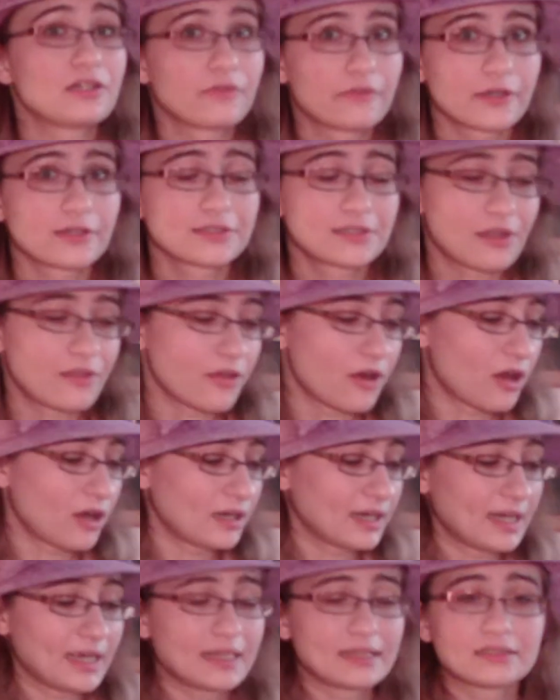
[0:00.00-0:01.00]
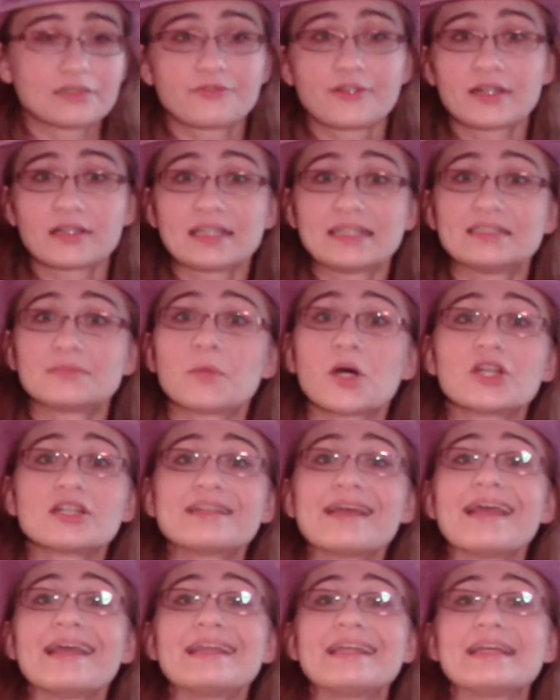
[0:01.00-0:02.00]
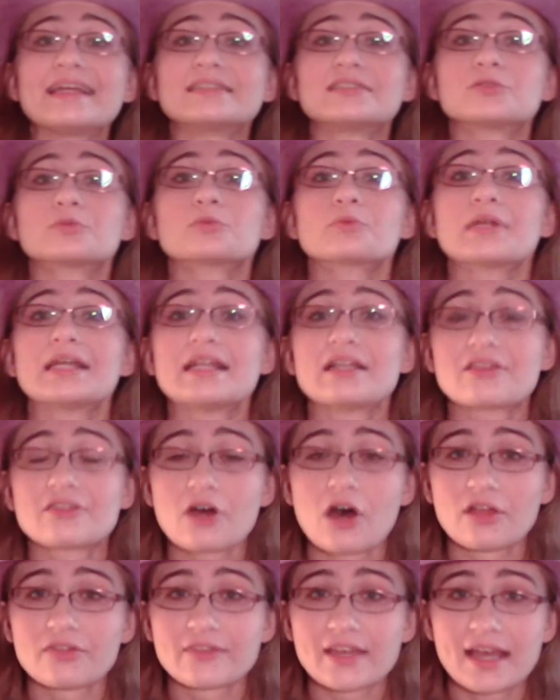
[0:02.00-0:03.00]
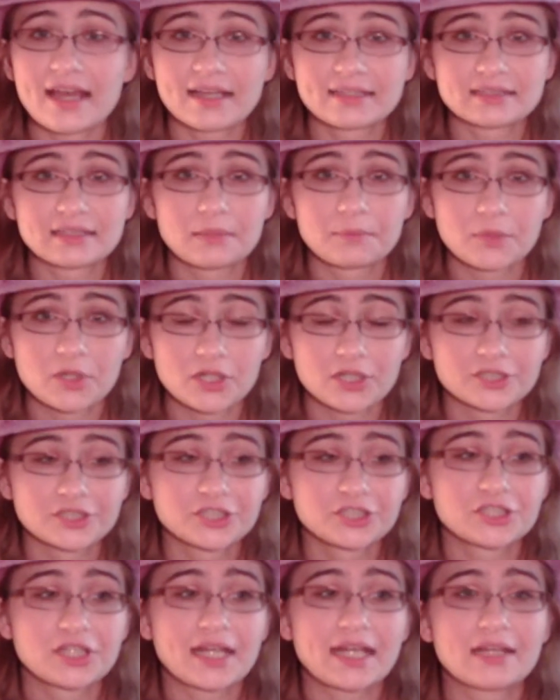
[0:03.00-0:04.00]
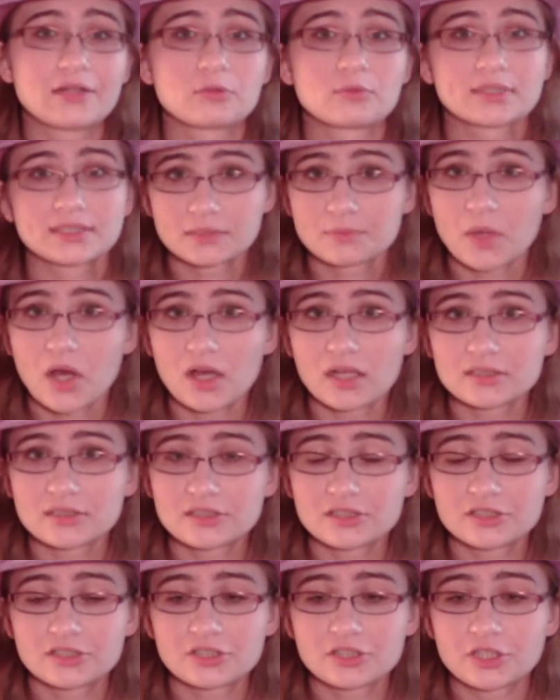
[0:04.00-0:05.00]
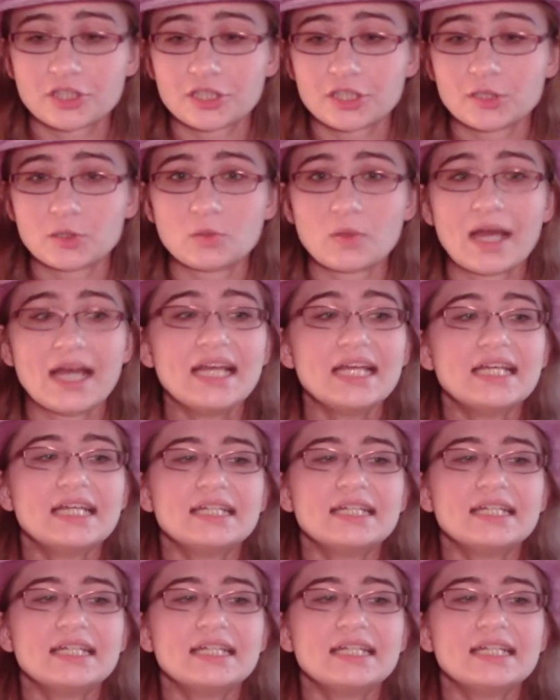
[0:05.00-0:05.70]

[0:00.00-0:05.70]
DiverseAthon is a fairly spontaneous readathon that has emerged in response to